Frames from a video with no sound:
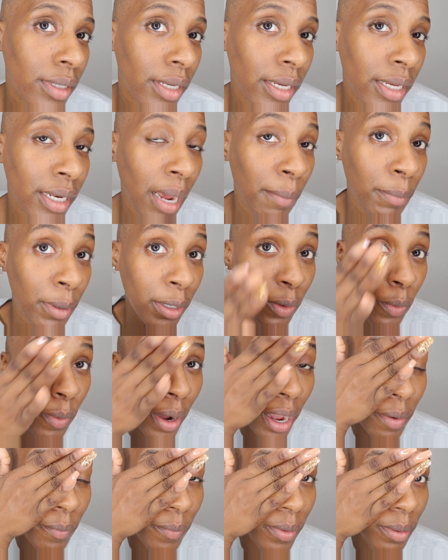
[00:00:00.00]
And I'm gonna
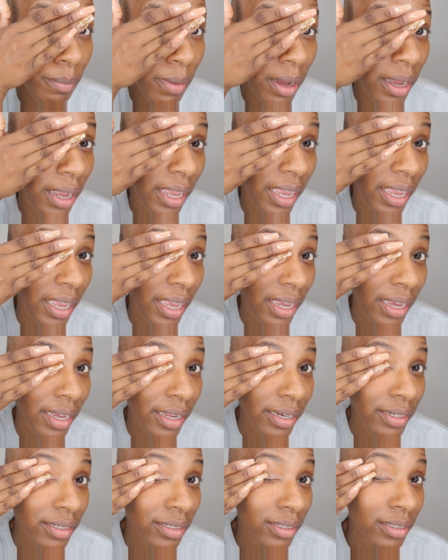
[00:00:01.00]
wipe with my
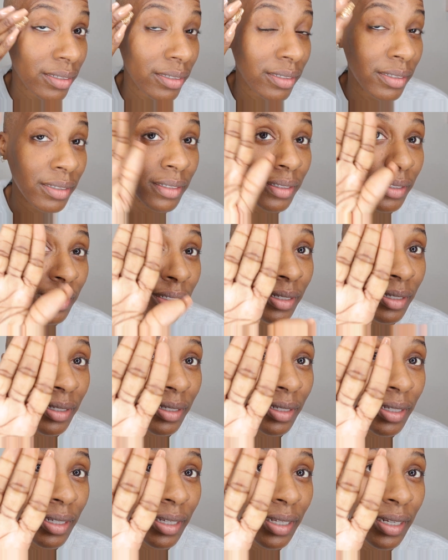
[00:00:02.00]
hand.
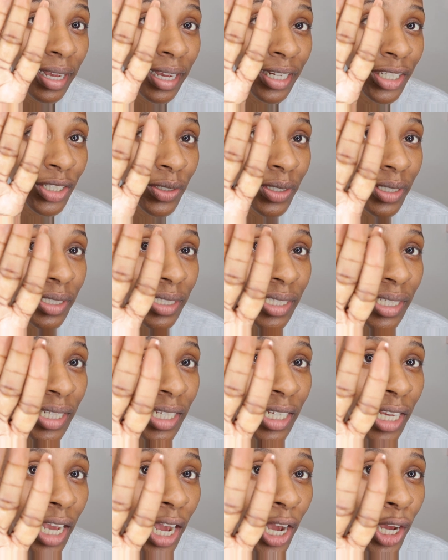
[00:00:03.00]
And as you can
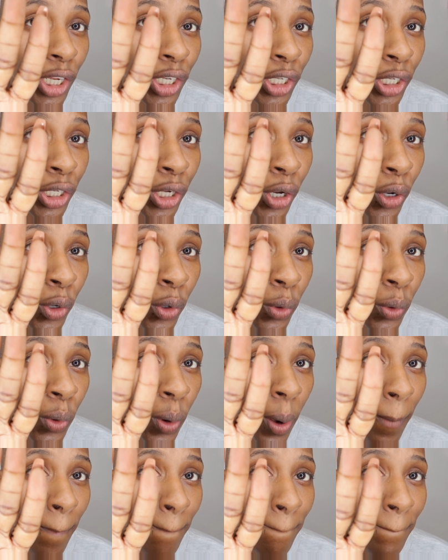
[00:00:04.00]
see,
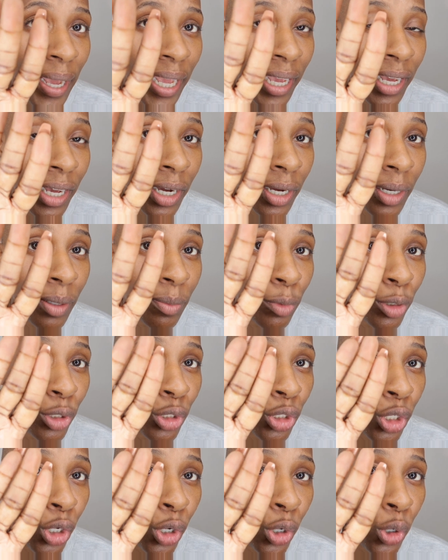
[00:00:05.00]
no makeup,
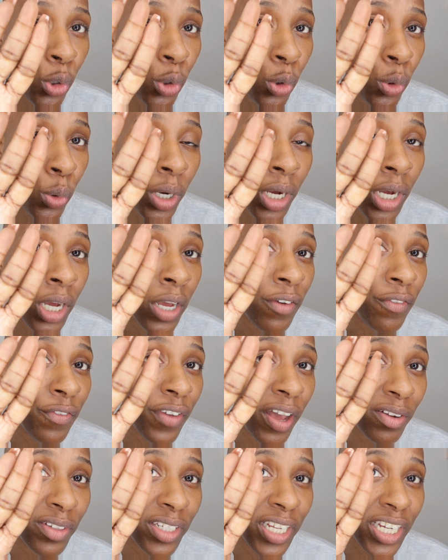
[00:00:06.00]
no
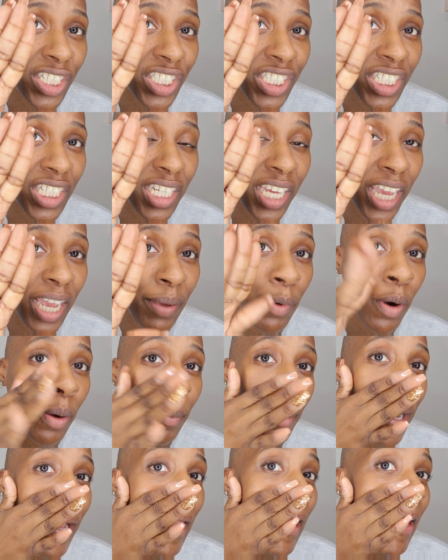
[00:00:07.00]
foundation came on
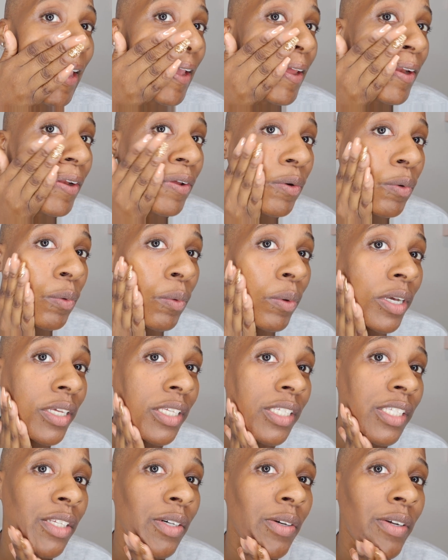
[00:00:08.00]
my hand
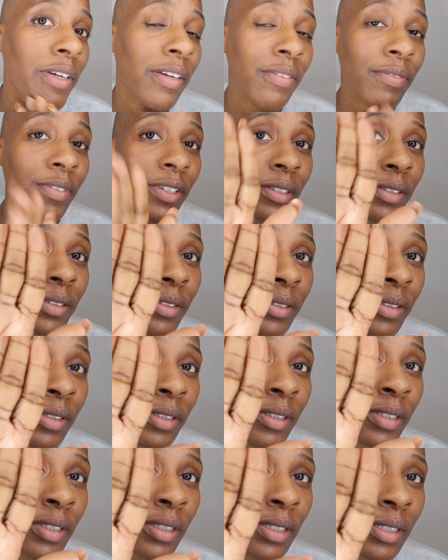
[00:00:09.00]
whatsoever.
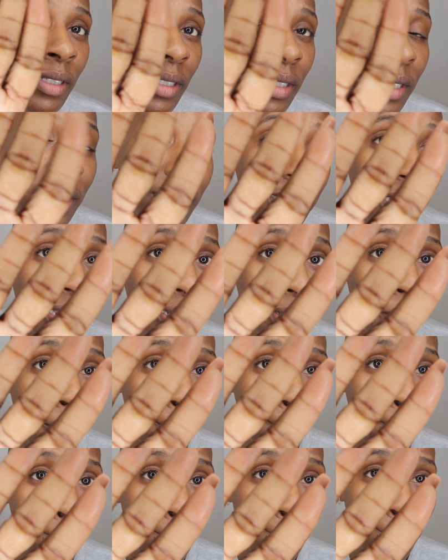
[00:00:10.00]
Look at that.
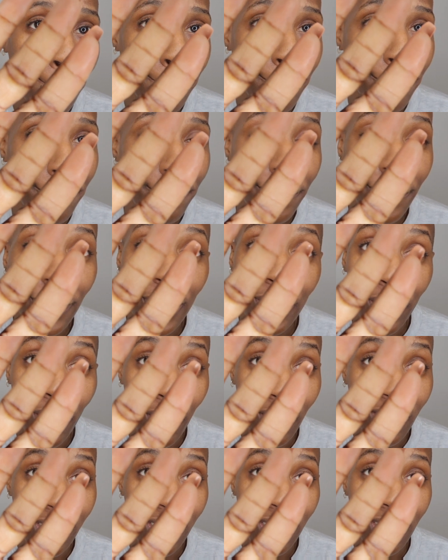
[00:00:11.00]
Do
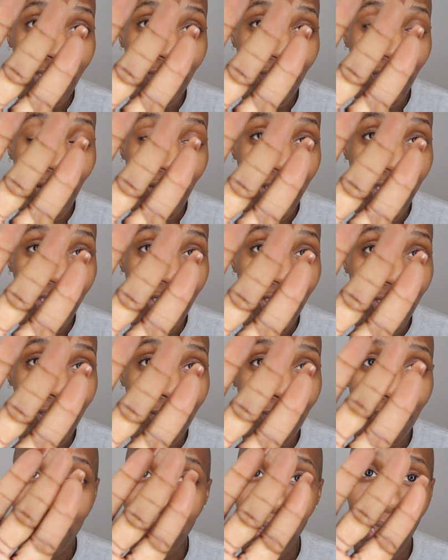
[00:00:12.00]
y'all see any
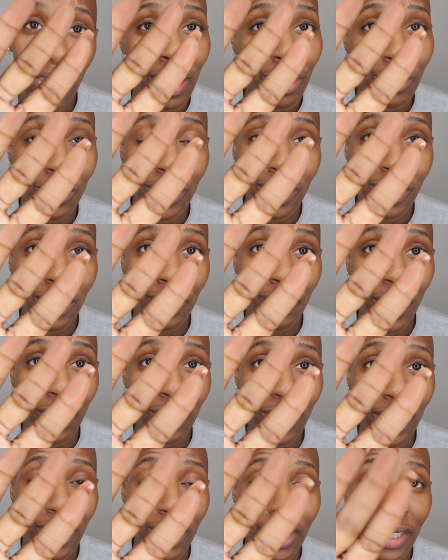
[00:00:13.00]
foundation? I don't see any
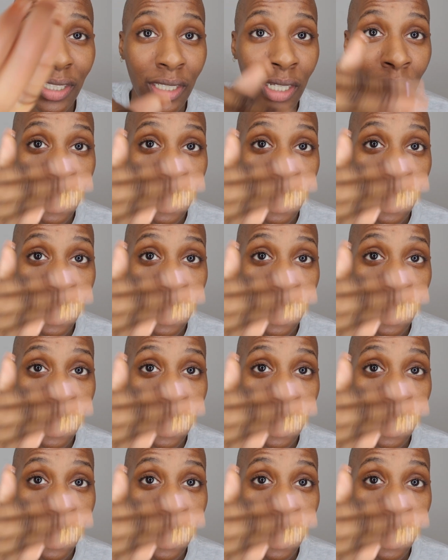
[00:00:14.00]
foundation.